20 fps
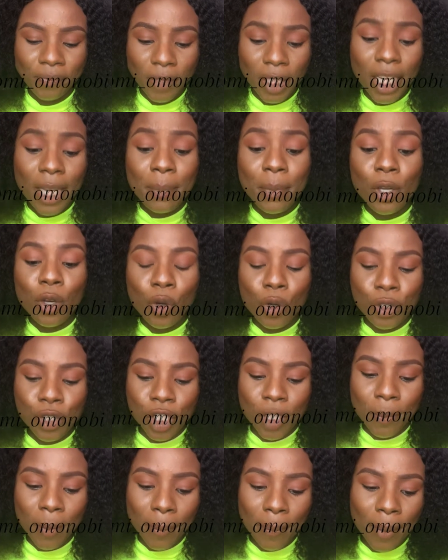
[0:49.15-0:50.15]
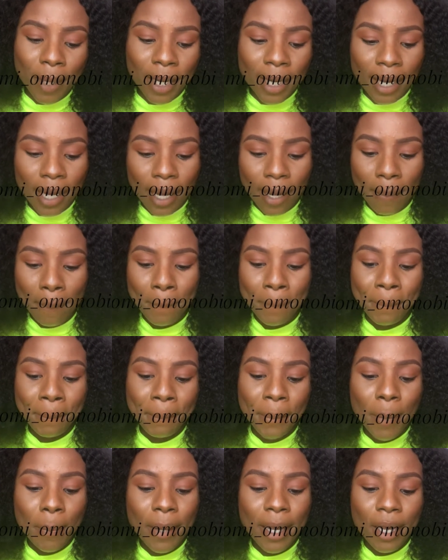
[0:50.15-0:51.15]
ab kojic papaya
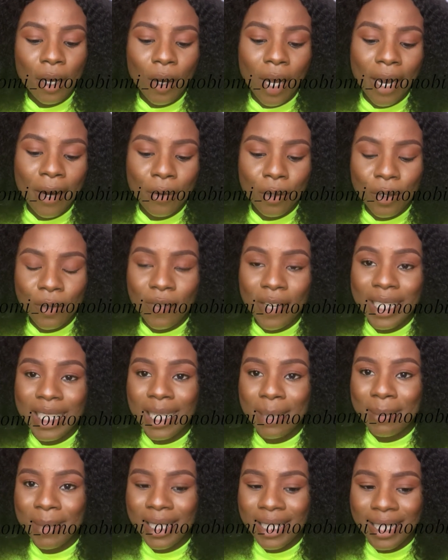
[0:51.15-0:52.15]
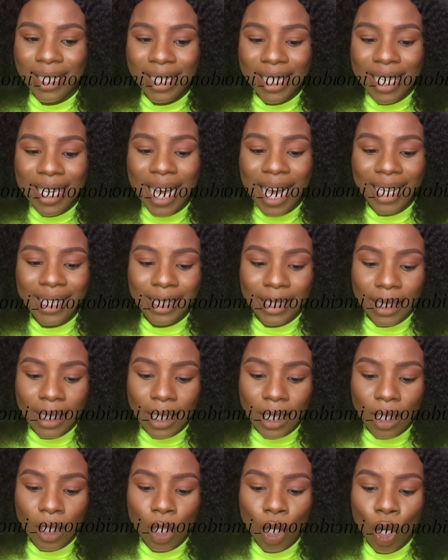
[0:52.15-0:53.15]
papaya carrot vitamin c and
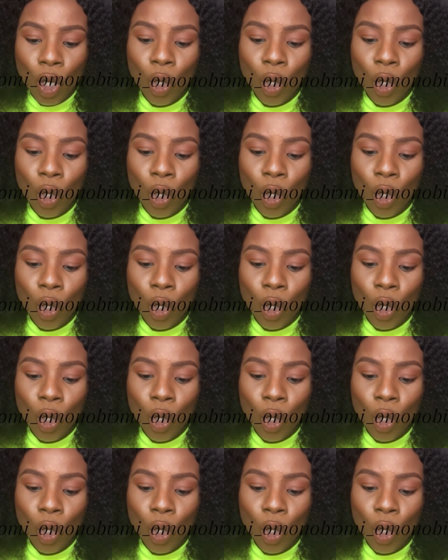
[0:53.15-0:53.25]
e